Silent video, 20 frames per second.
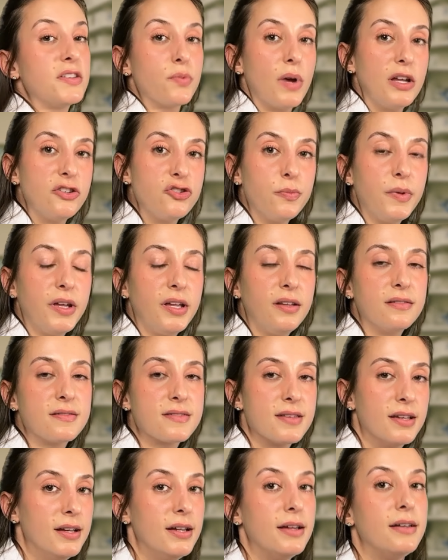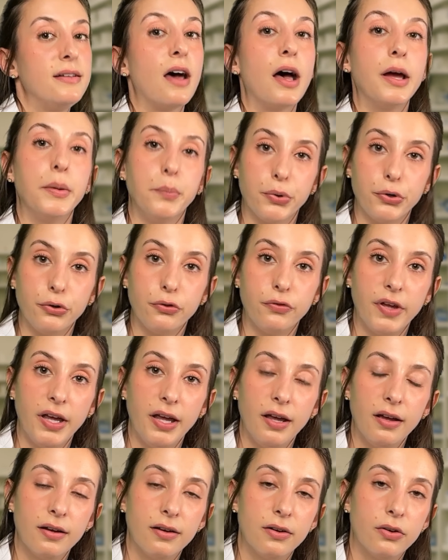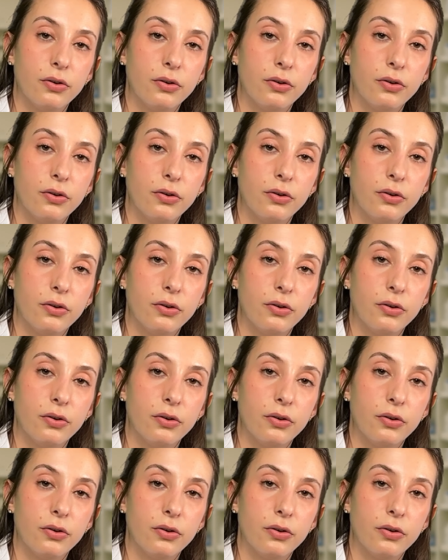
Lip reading: regimens, not improving.